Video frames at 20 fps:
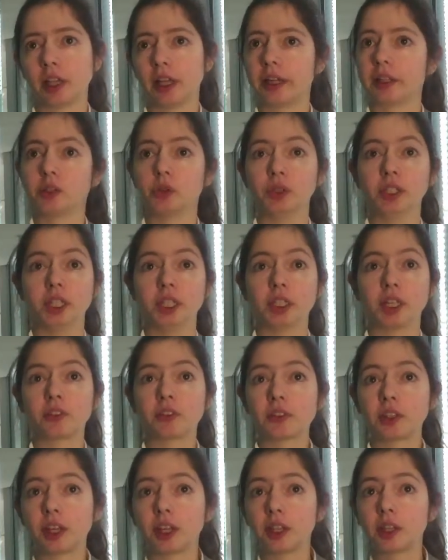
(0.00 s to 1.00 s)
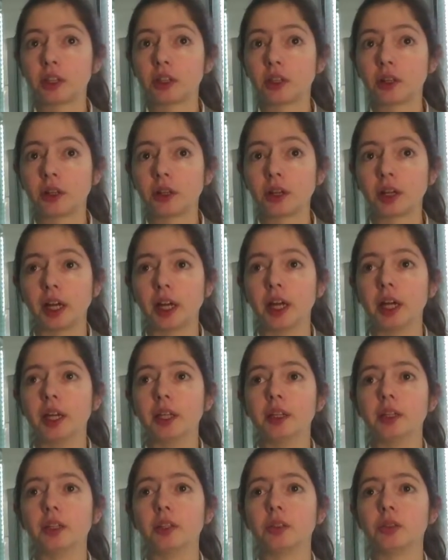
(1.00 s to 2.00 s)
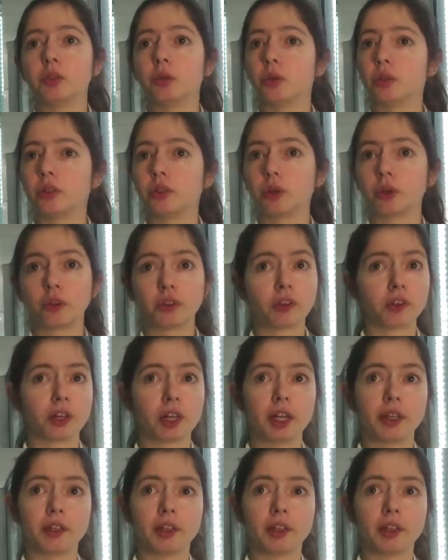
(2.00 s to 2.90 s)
like the data center and the resources